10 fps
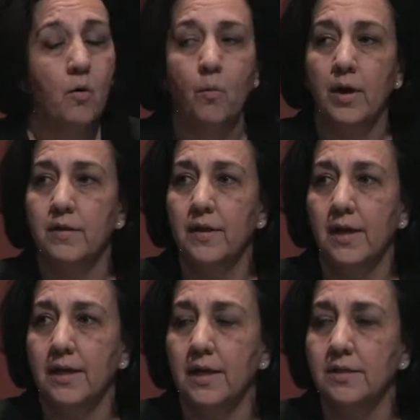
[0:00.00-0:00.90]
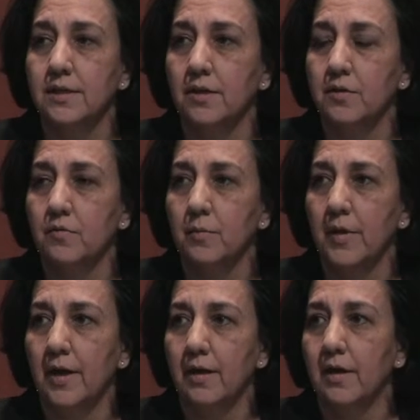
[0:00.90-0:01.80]
One thing I can tell you from
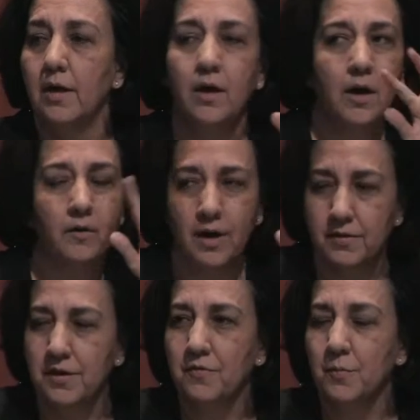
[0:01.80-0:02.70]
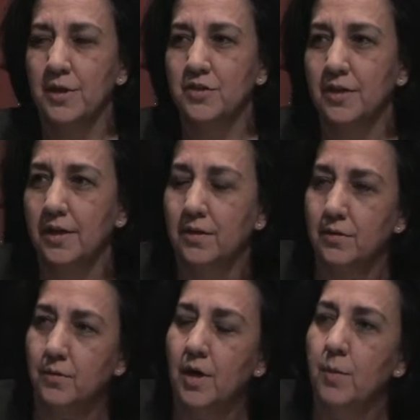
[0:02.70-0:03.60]
that, a lot of the information I knew,